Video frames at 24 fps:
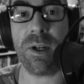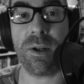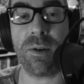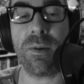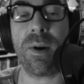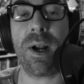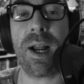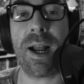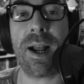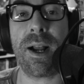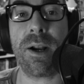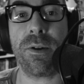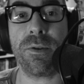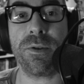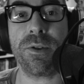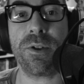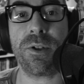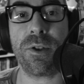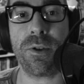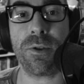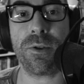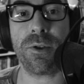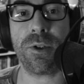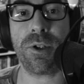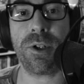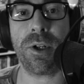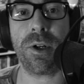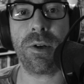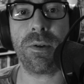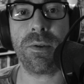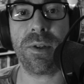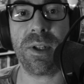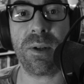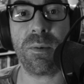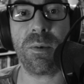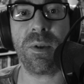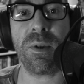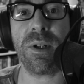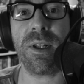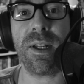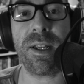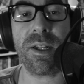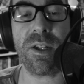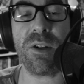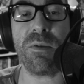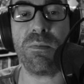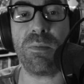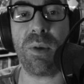house your show, that would let
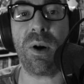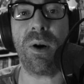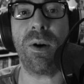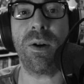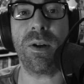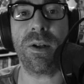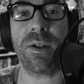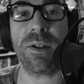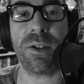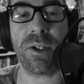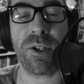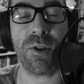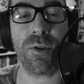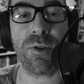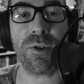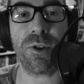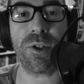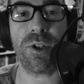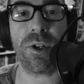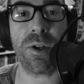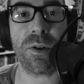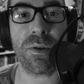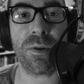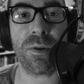you park your show